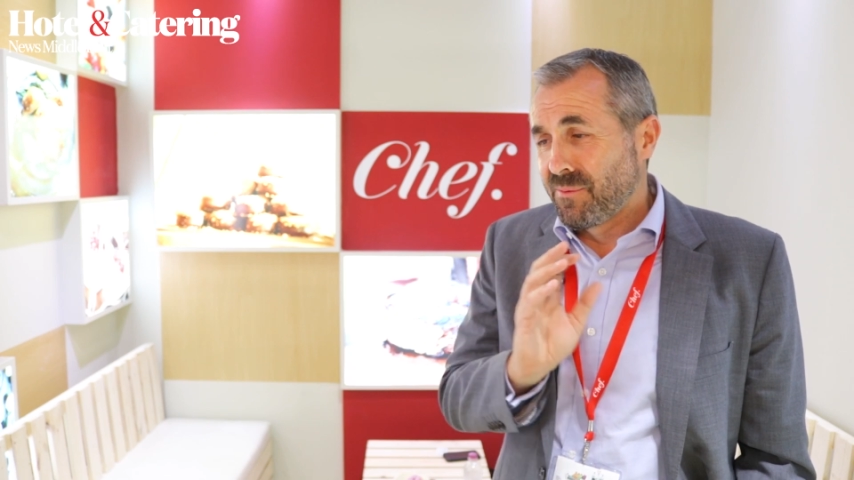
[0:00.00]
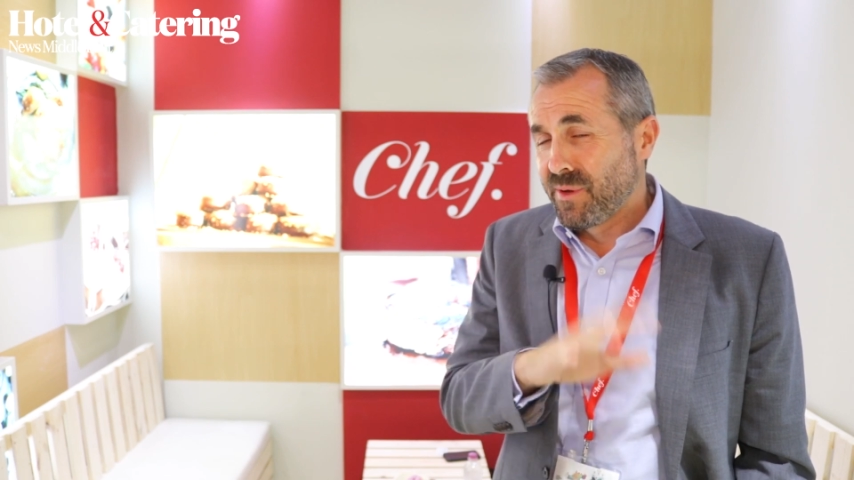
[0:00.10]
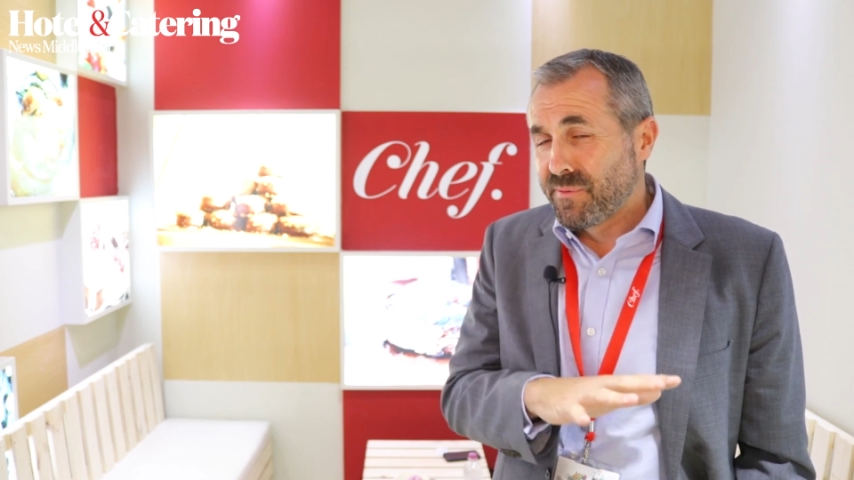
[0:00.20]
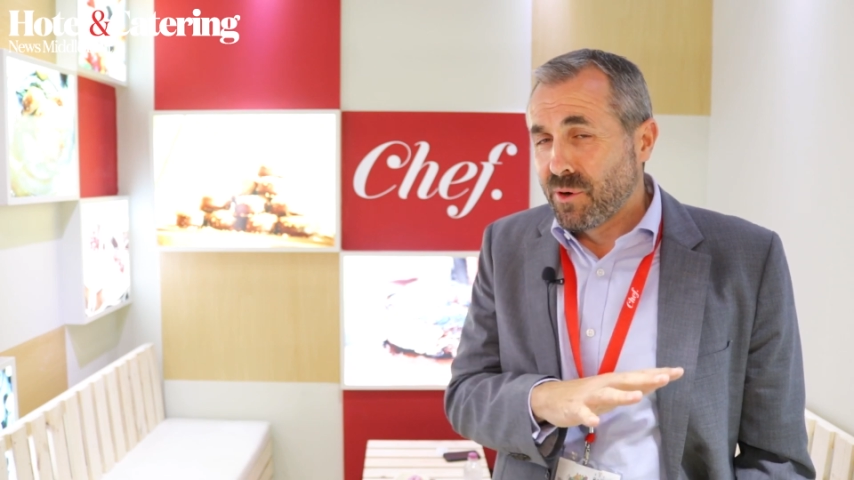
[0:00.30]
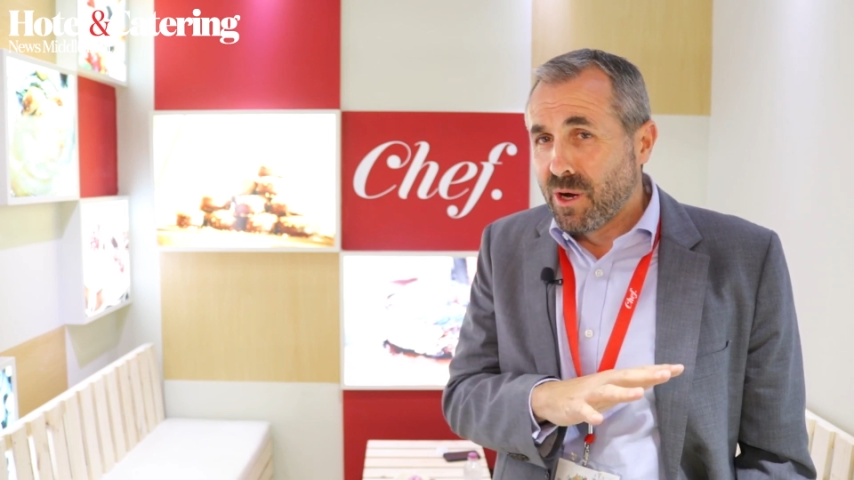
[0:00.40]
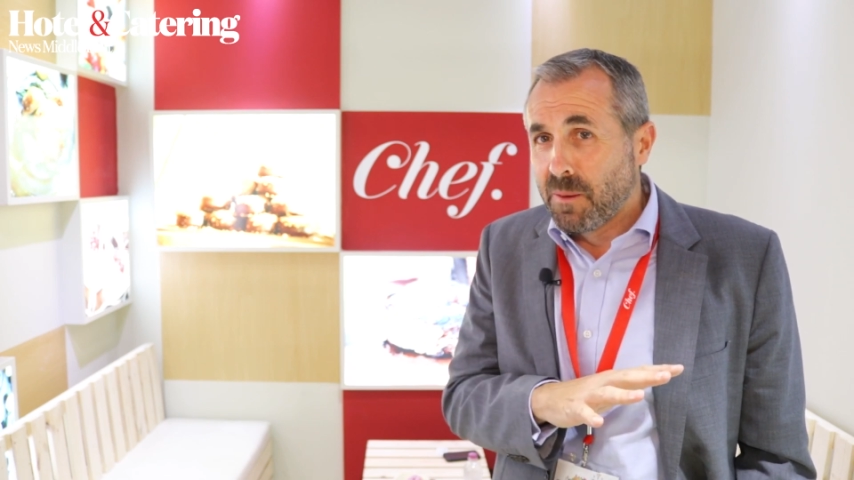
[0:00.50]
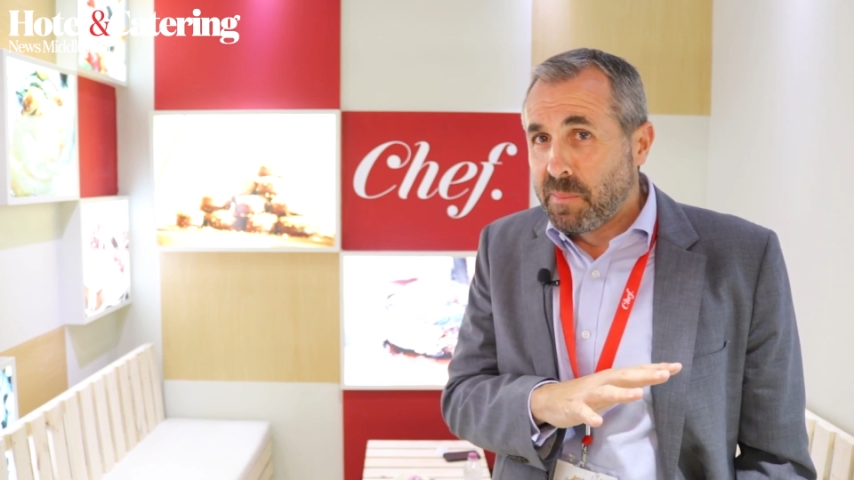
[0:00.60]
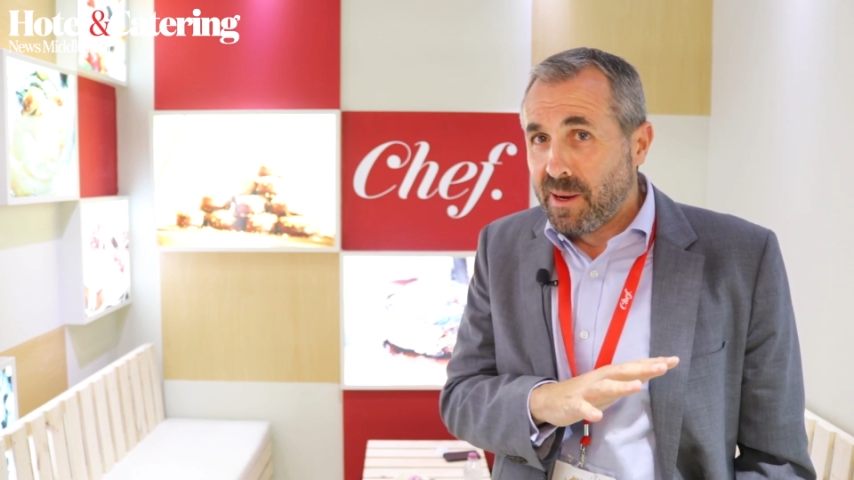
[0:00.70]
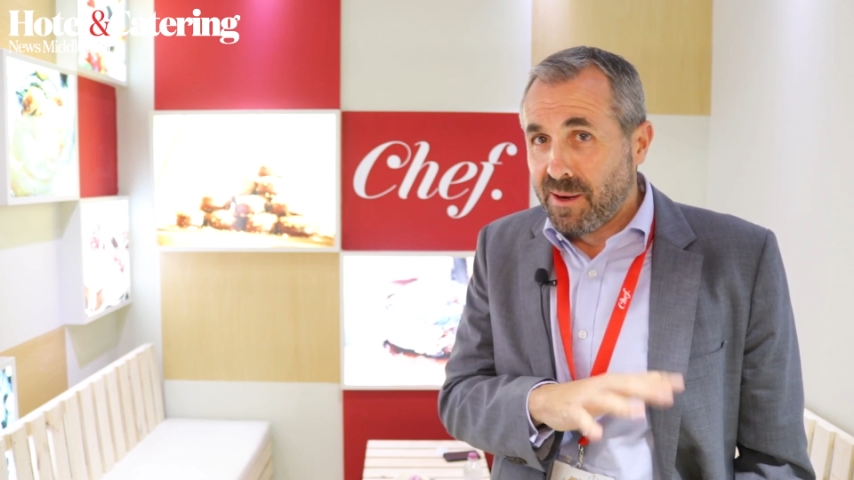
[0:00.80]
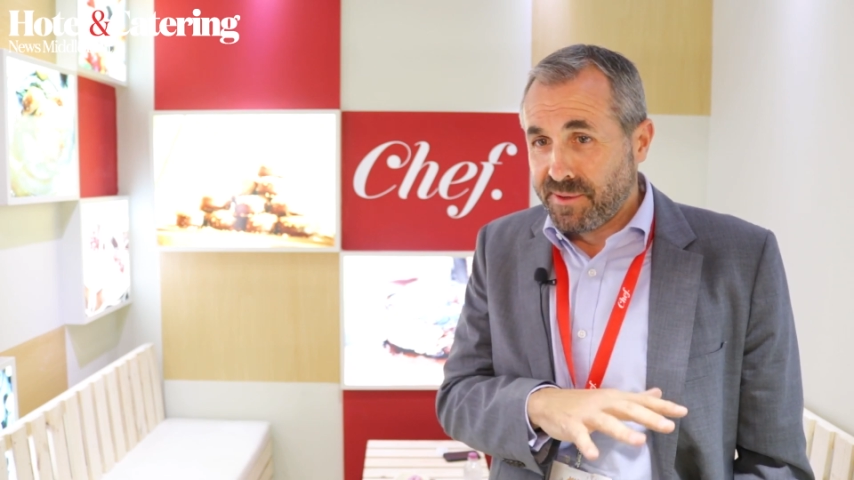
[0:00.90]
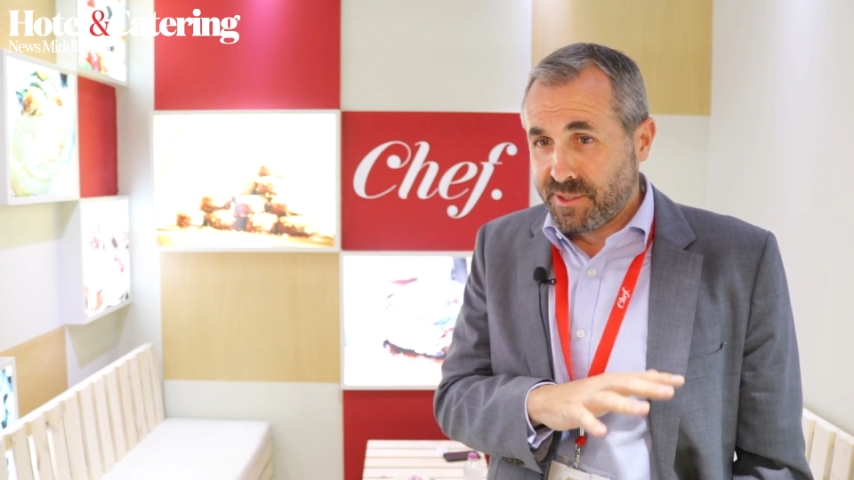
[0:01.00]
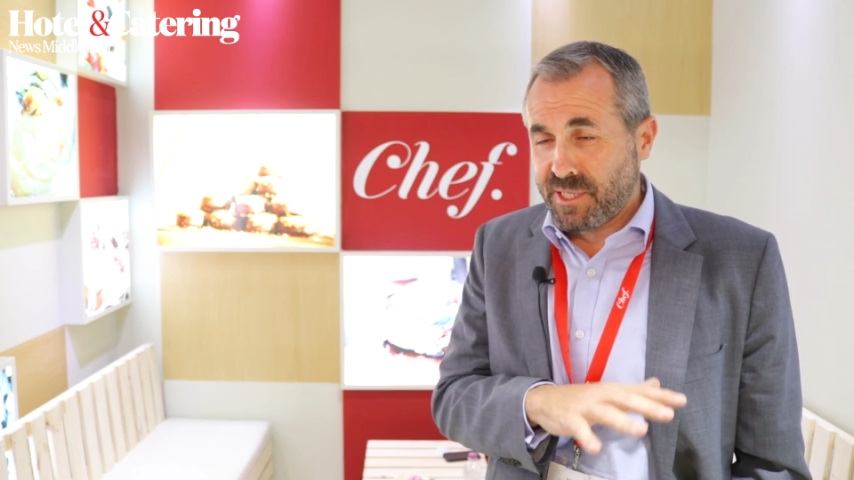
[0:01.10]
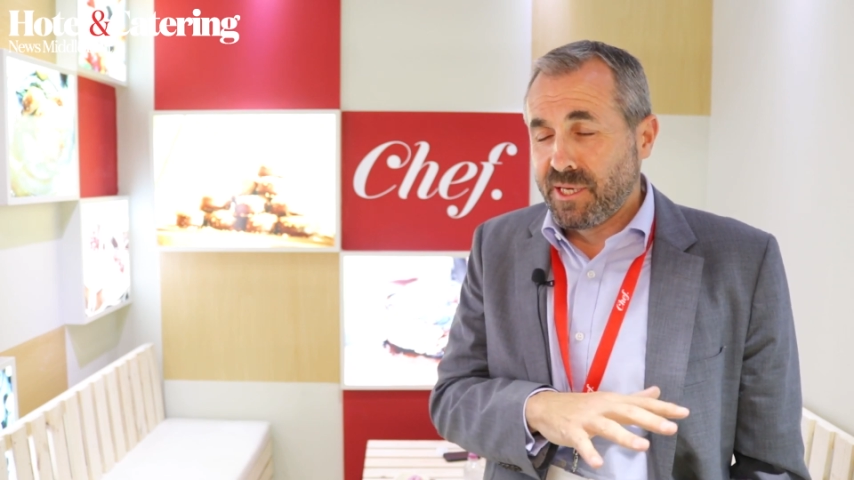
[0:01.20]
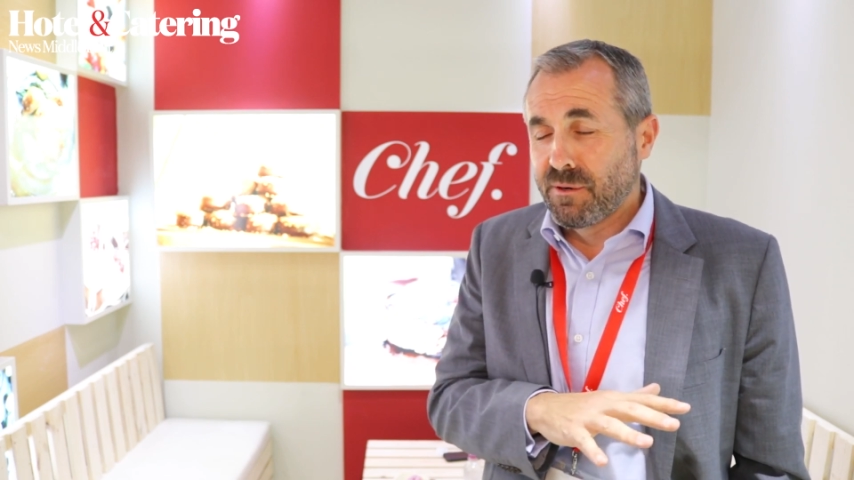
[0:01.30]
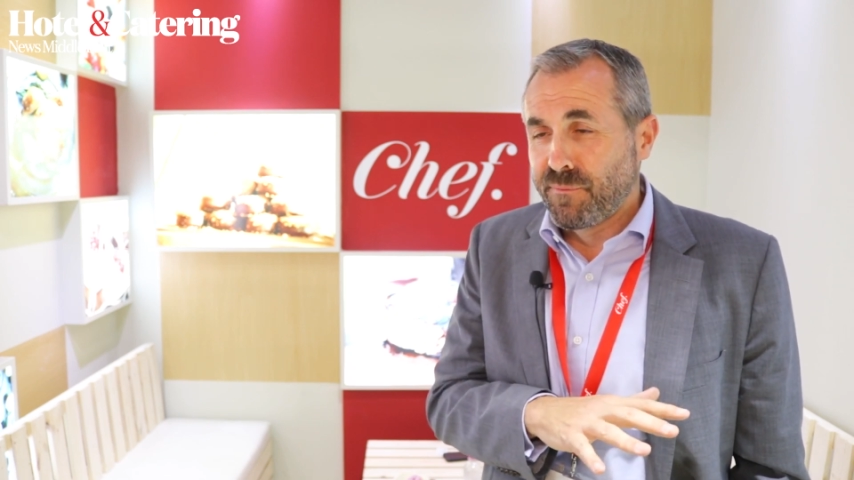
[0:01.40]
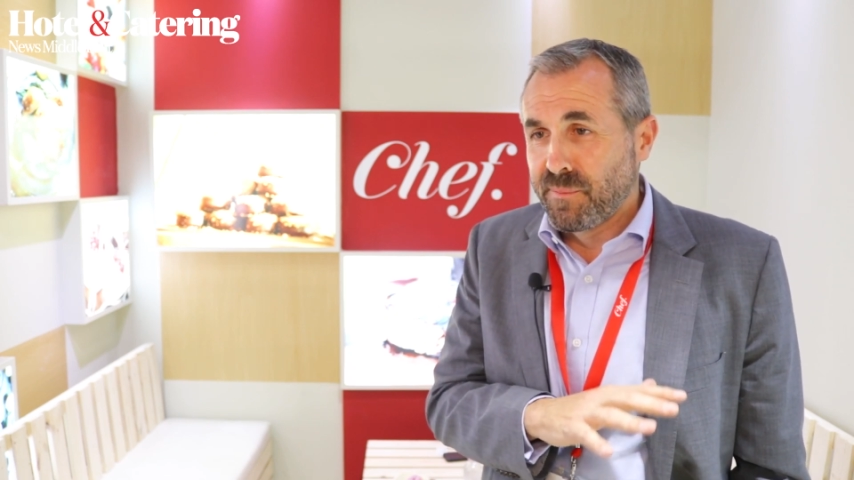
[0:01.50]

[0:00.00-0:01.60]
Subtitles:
We've got our partners here